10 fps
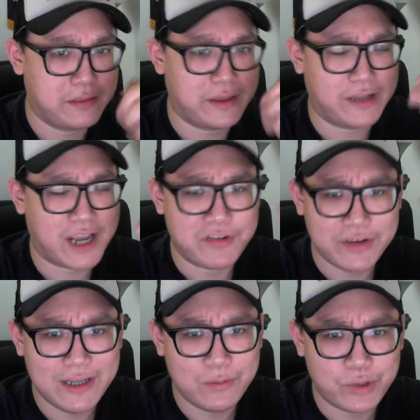then I
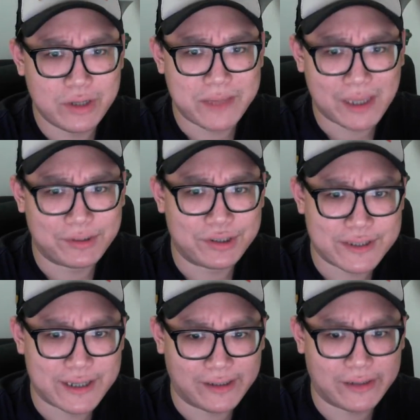really wouldn't be able to
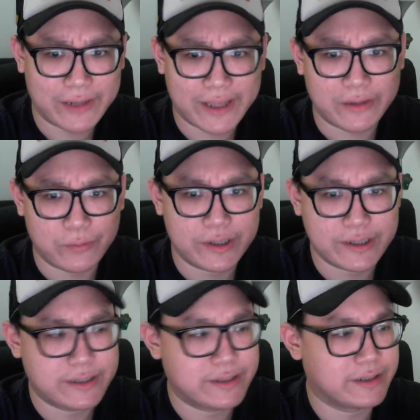tell you that it
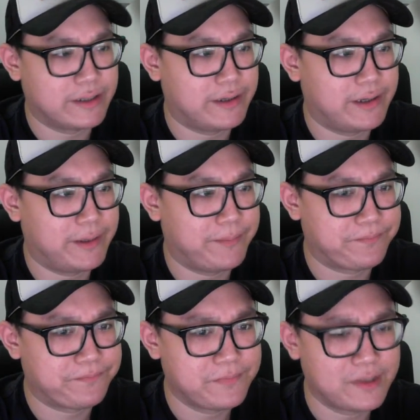was.
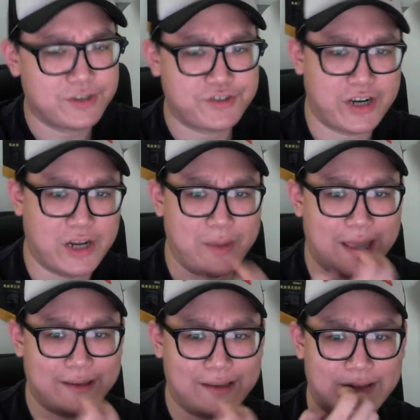Straight away
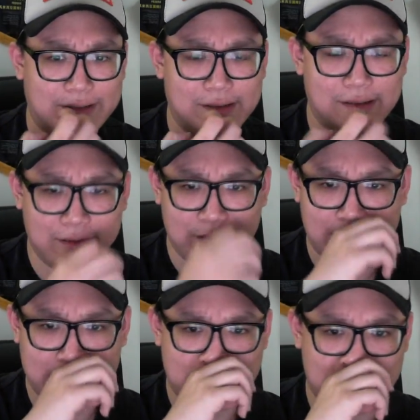I get
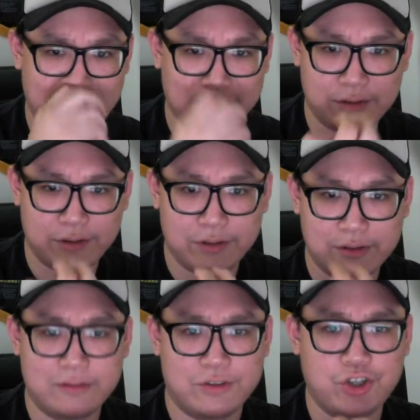that strong
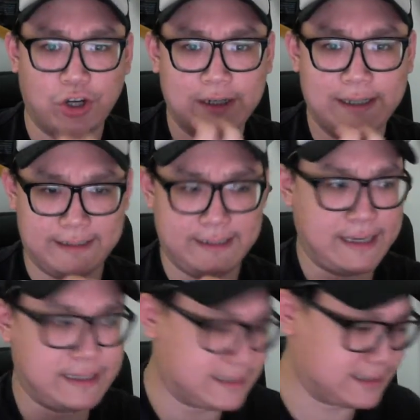chocolate
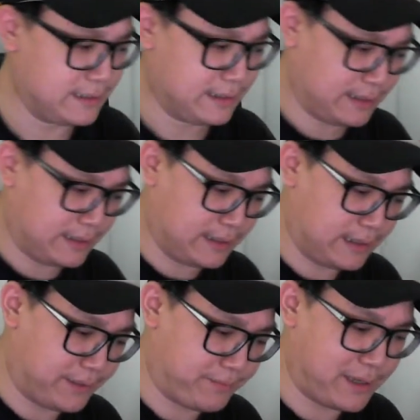taste.
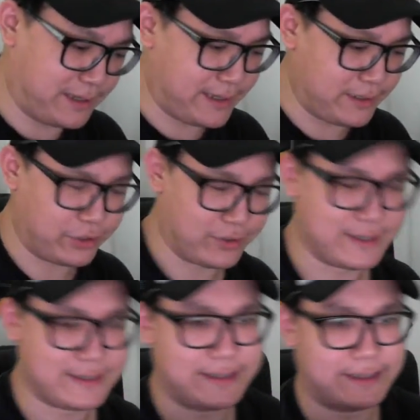Again, you know,
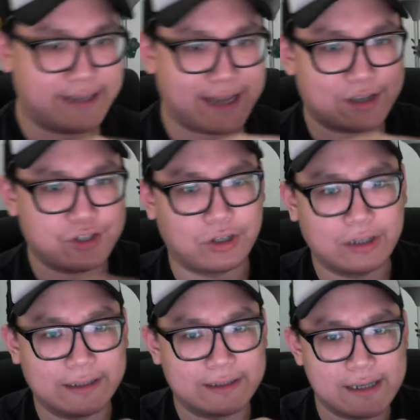it's the dark
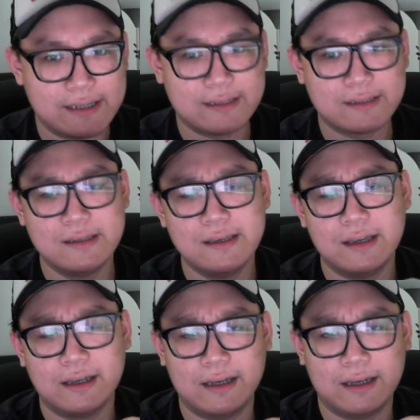chocolate taste.
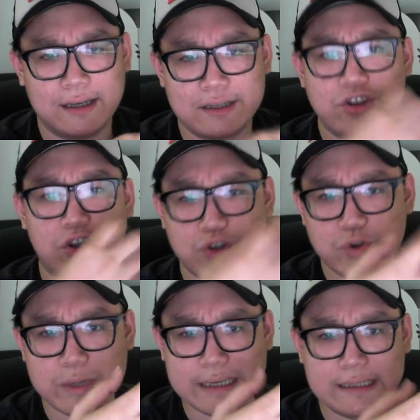It's not
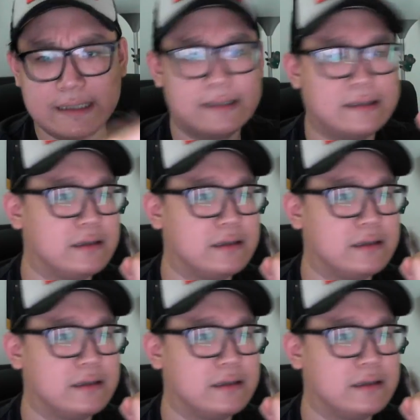sweet.